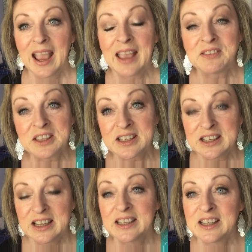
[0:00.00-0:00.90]
And the
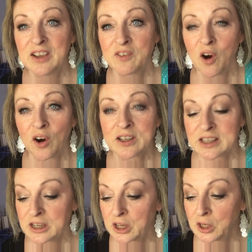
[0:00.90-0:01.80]
10 gift cards
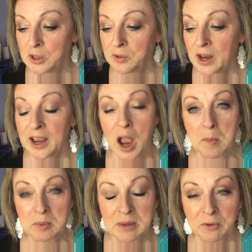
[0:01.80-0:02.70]
include a
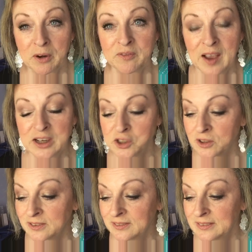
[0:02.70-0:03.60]
complimentary
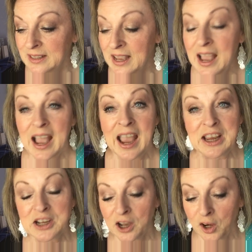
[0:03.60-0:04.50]
facial, a
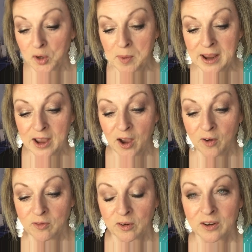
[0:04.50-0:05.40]
color
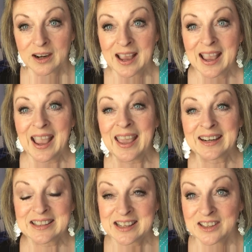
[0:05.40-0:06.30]
makeover, and
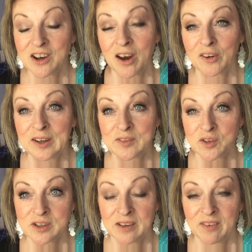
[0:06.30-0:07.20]
a $10 gift
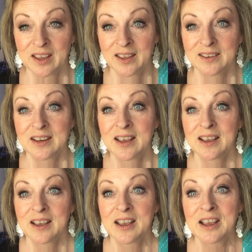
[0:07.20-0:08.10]
certificate.
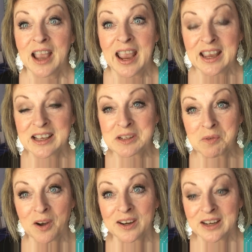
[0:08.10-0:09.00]
And guess
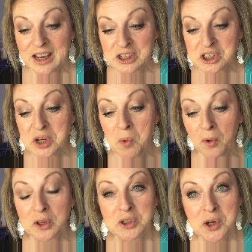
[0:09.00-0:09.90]
what? She
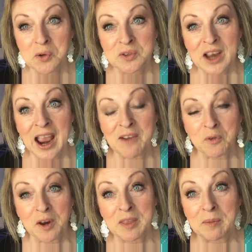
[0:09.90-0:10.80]
wanted you to have
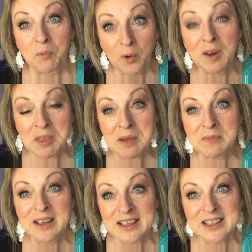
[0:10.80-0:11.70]
one of them. One of
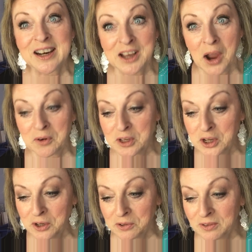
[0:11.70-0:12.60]
them is going to go to
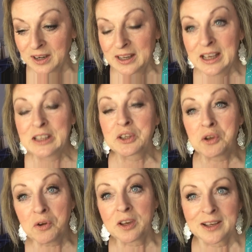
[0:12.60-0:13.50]
you. So
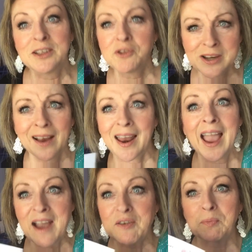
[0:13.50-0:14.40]
can you tell I
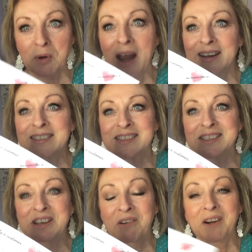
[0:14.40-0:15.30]
haven't practiced this
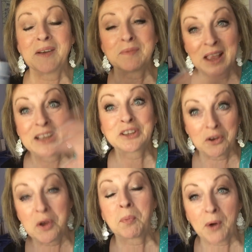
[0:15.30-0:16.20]
script? So
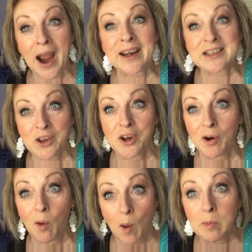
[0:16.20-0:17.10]
you practice so you don't
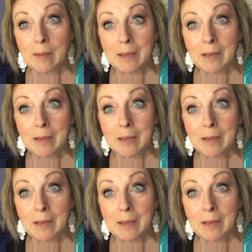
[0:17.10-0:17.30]
go,